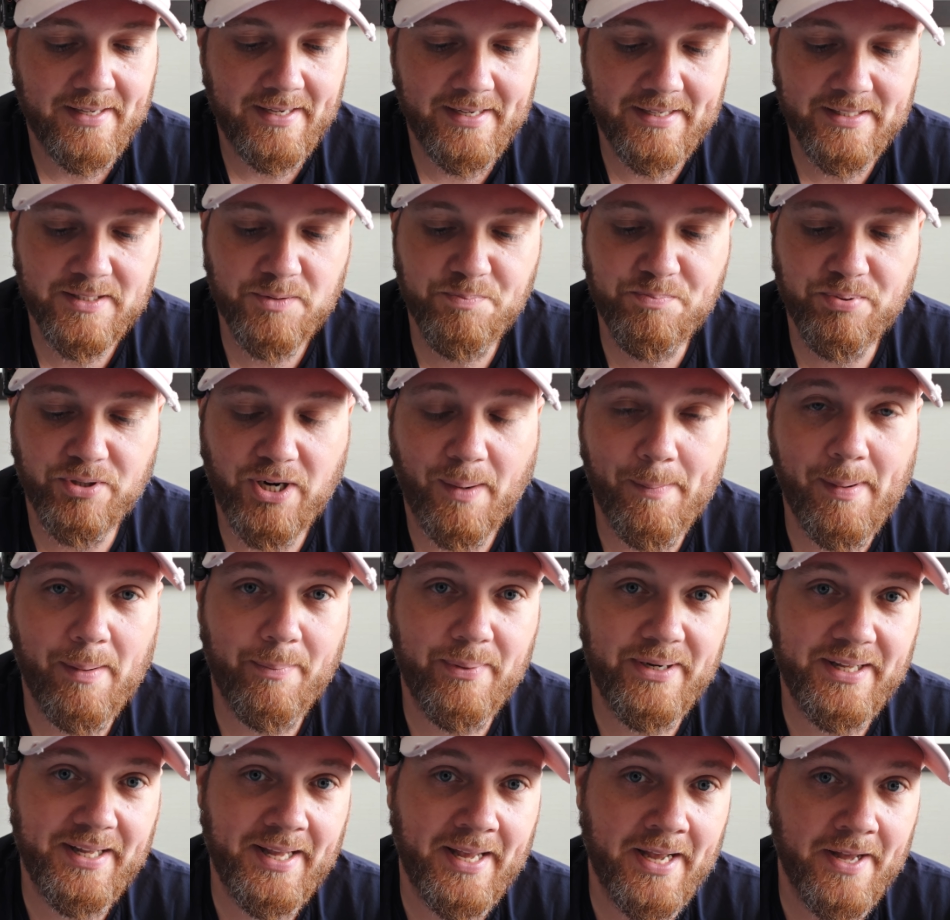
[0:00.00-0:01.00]
is
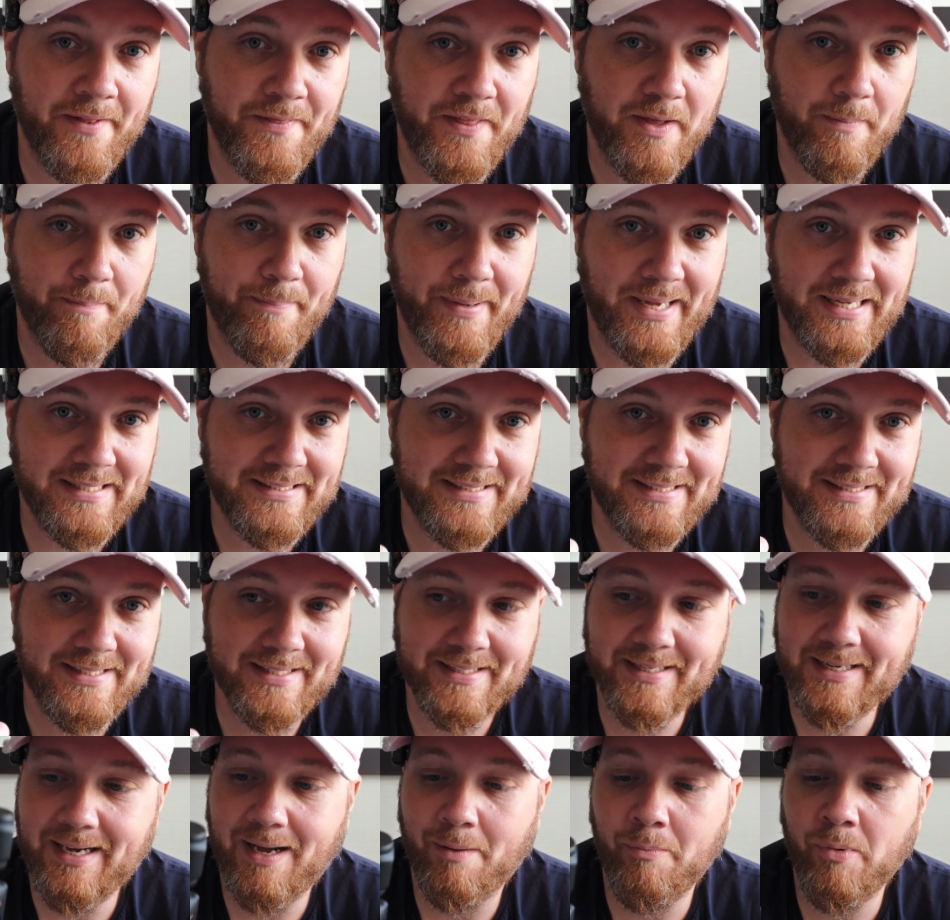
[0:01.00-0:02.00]
probably the best
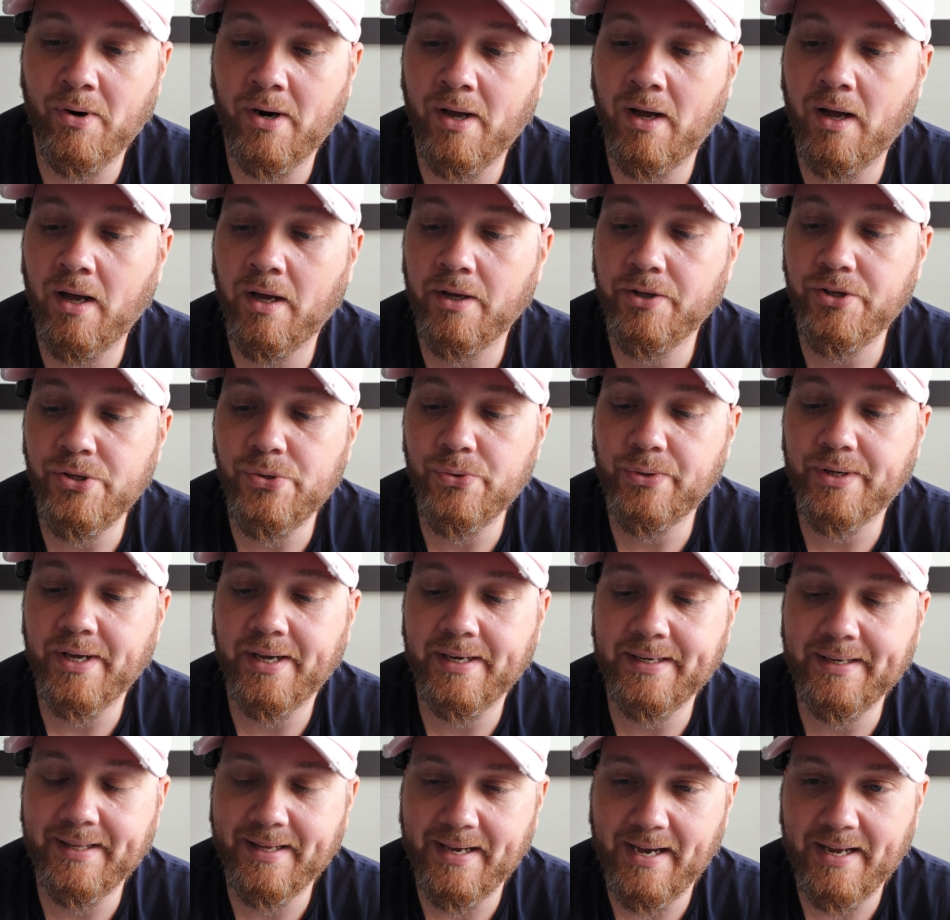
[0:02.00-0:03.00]
camera you
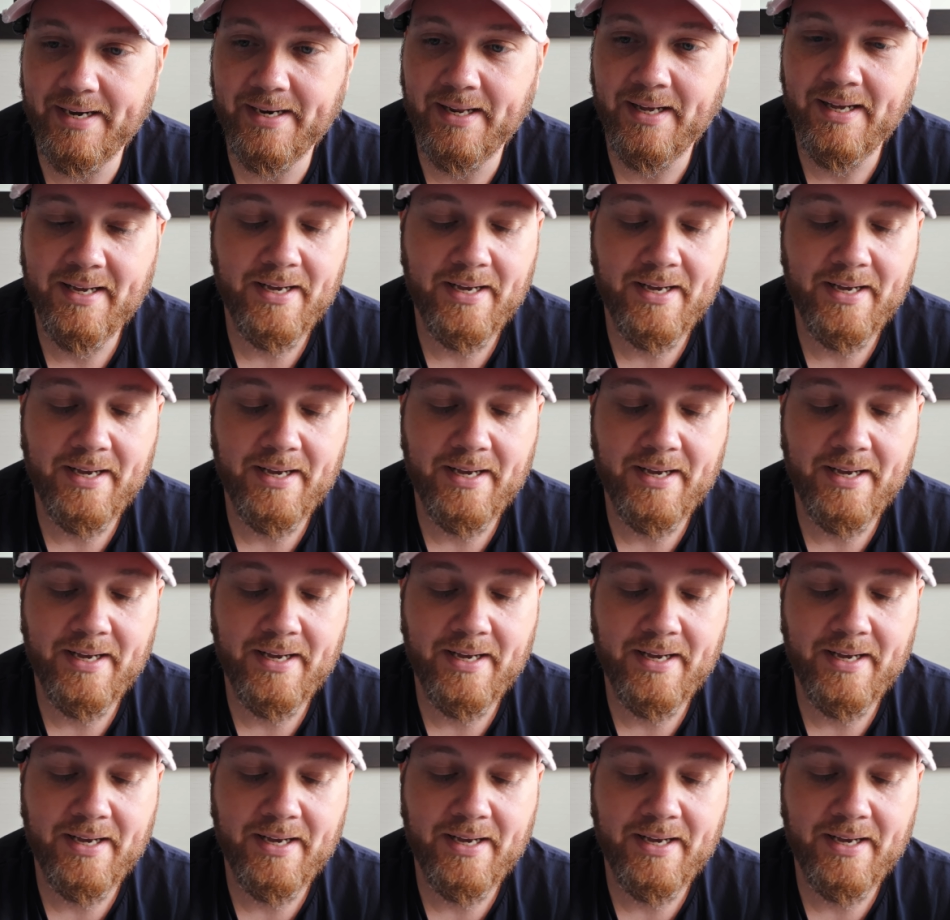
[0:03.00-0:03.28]
can get.